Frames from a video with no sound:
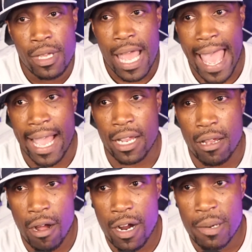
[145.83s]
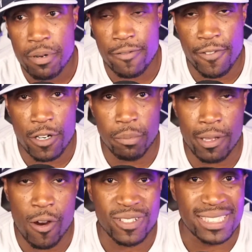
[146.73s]
at guard, preferably
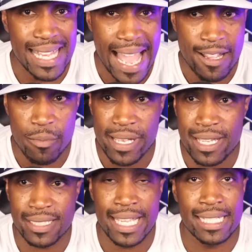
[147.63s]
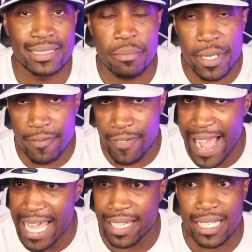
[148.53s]
over tackle, because he gets to be
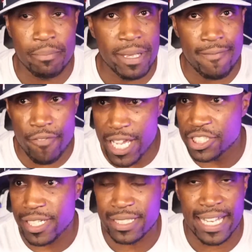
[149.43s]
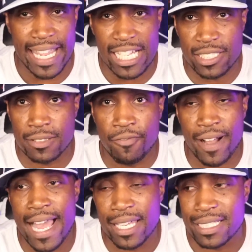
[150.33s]
violent and be vicious, and he's just
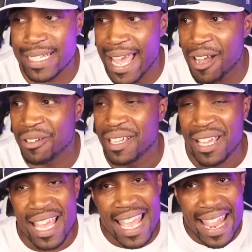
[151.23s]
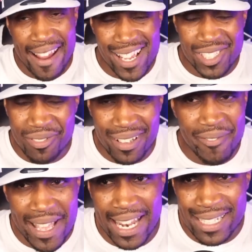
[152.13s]
violent. Now, here's where we
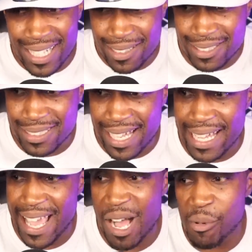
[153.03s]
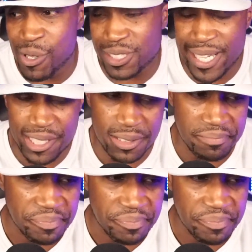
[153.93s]
got to understand, Cowboys Nation.